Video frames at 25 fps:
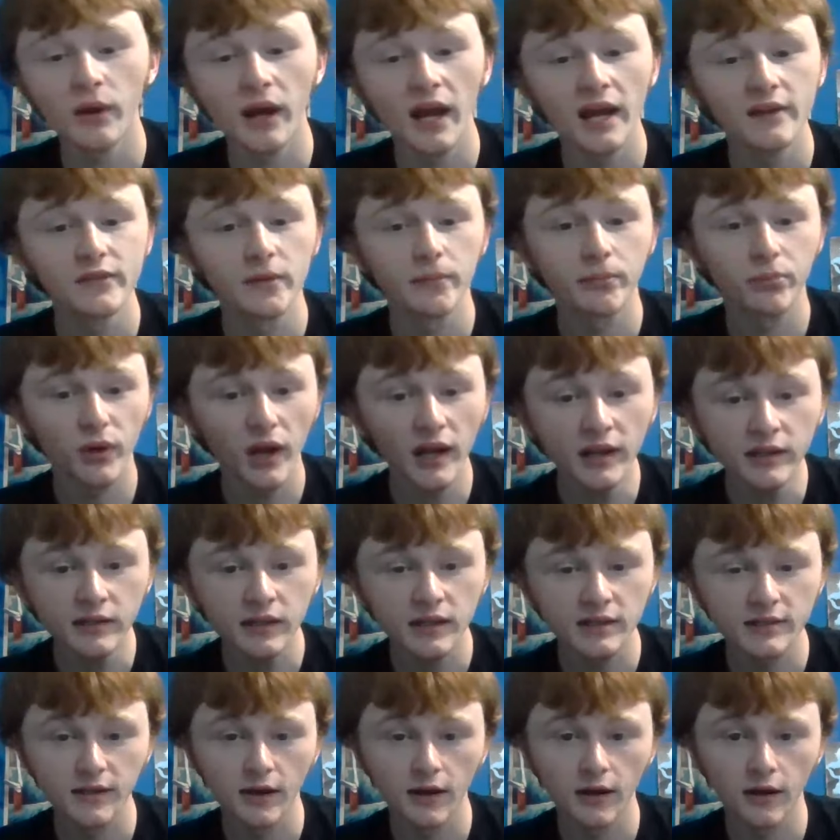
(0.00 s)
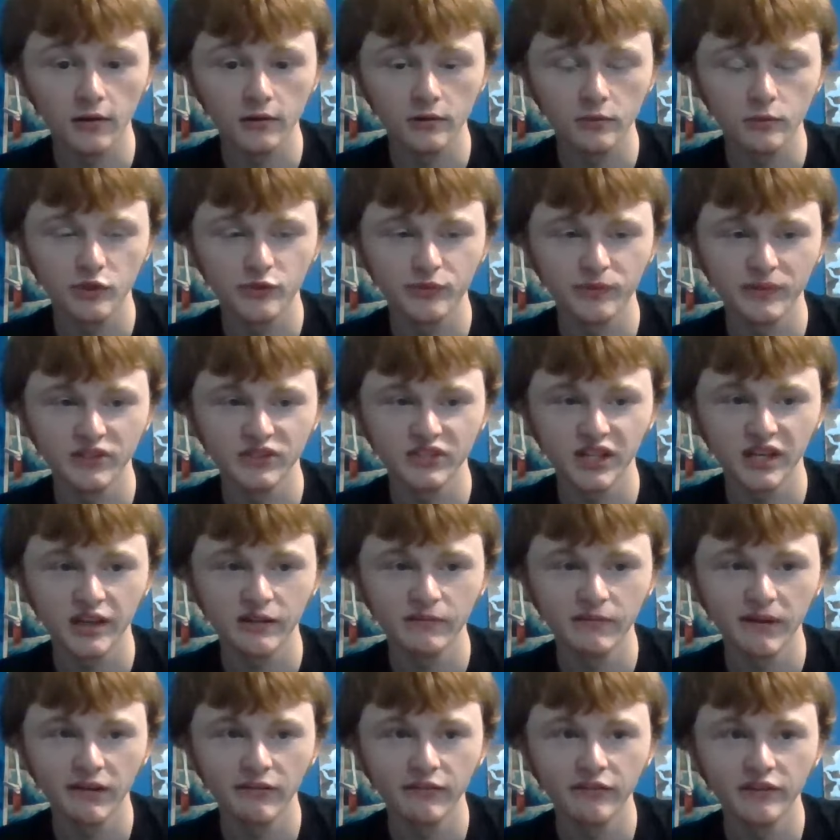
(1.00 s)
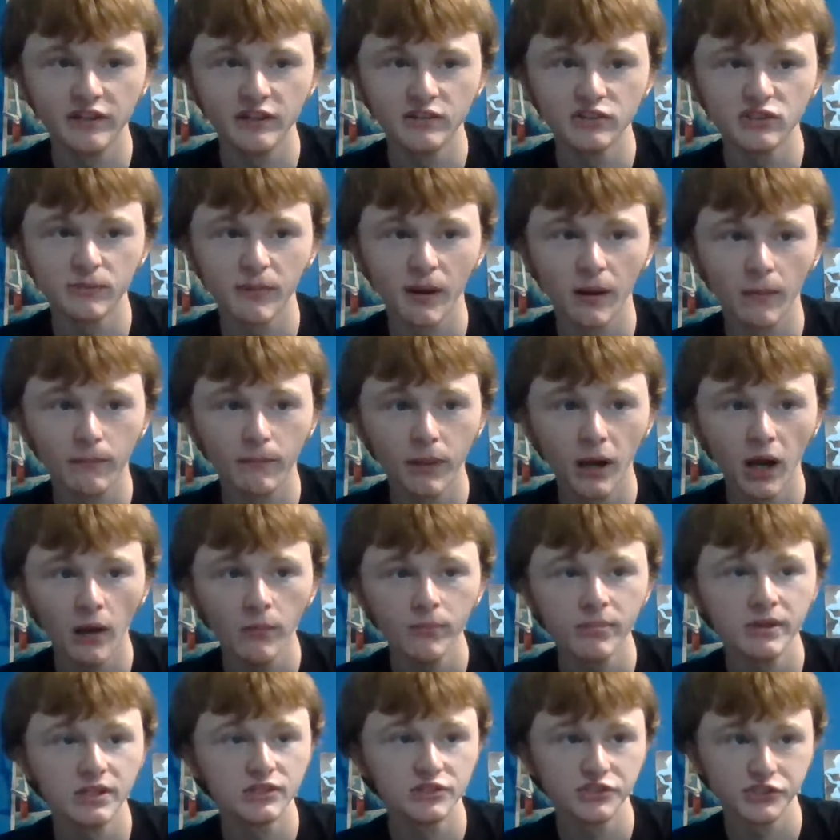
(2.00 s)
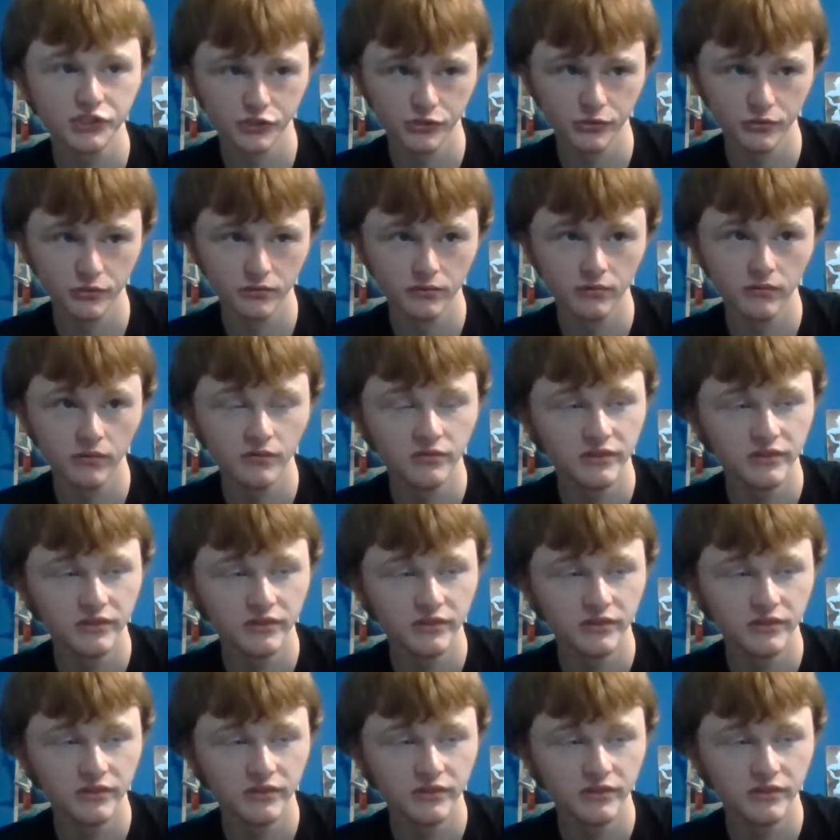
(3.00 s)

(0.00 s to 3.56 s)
I have a pregnant dog, which means I can make videos about puppies soon.